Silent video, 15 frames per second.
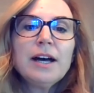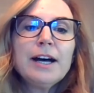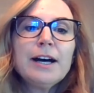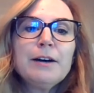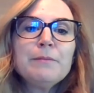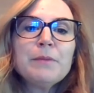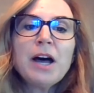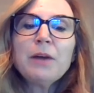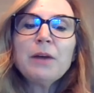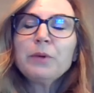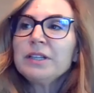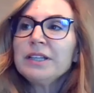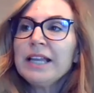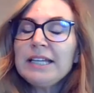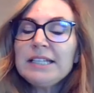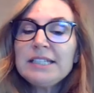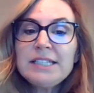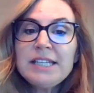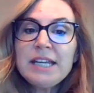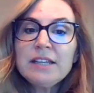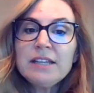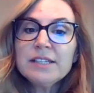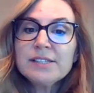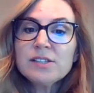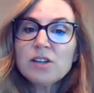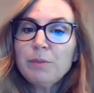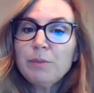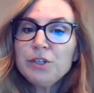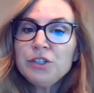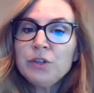I would like to take this
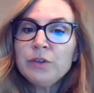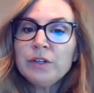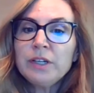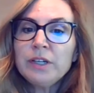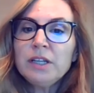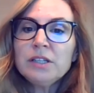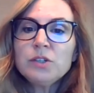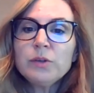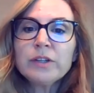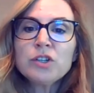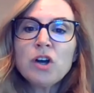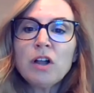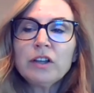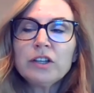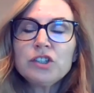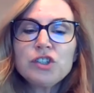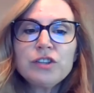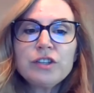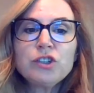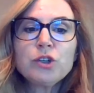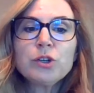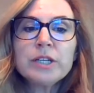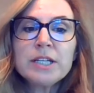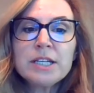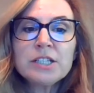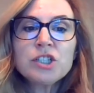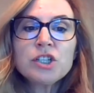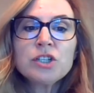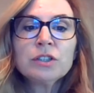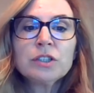opportunity to acknowledge the
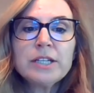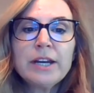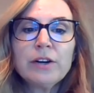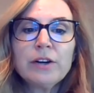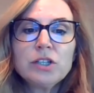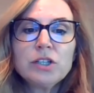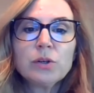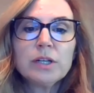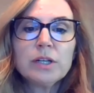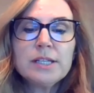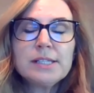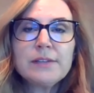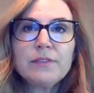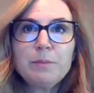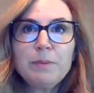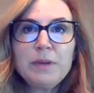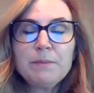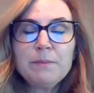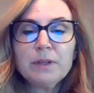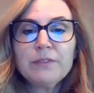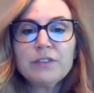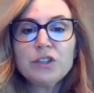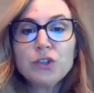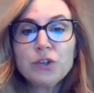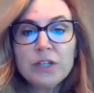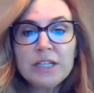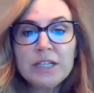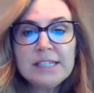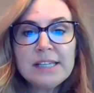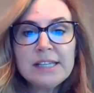traditional territories of the people of the
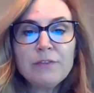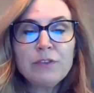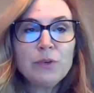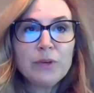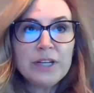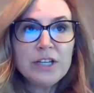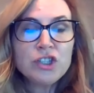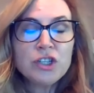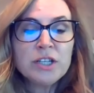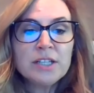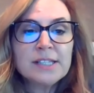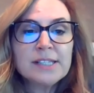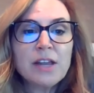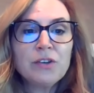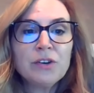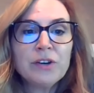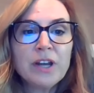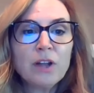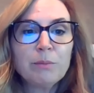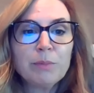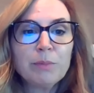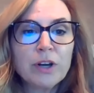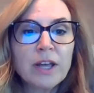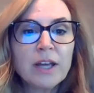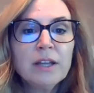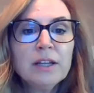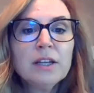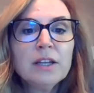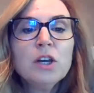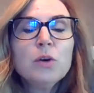Treaty 7 region in southern Alberta,
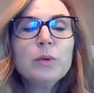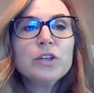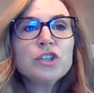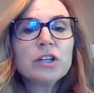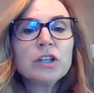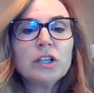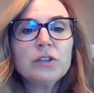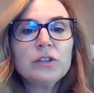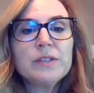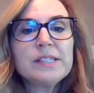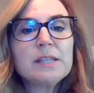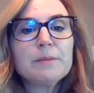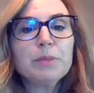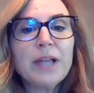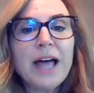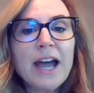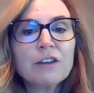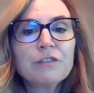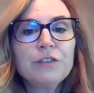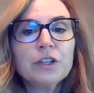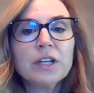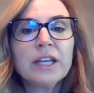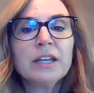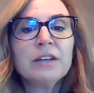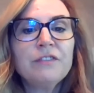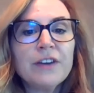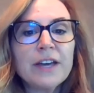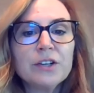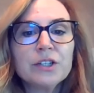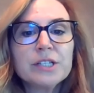which includes the Blackfoot
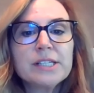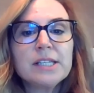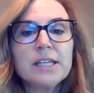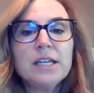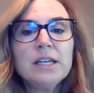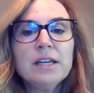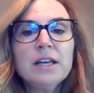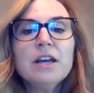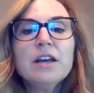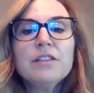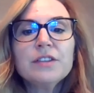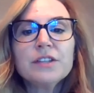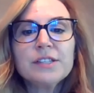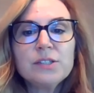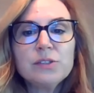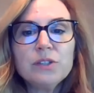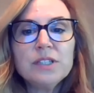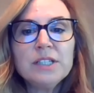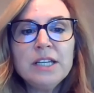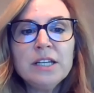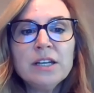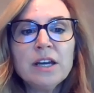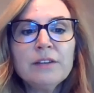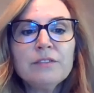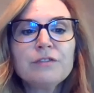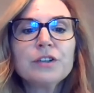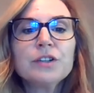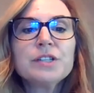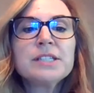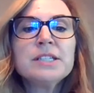Confederacy, the Soutina
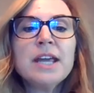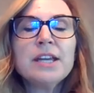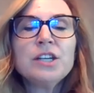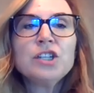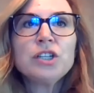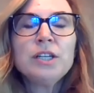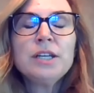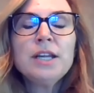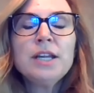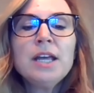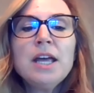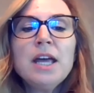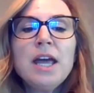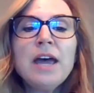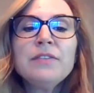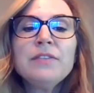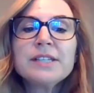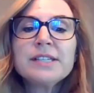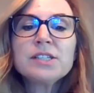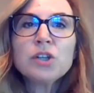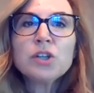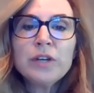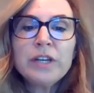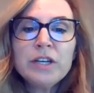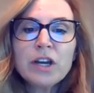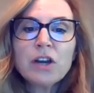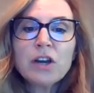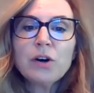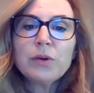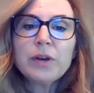First Nation, and the Stony
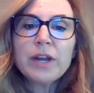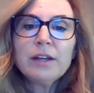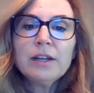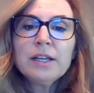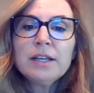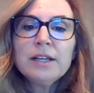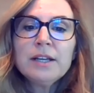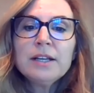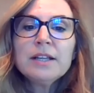Nakoda.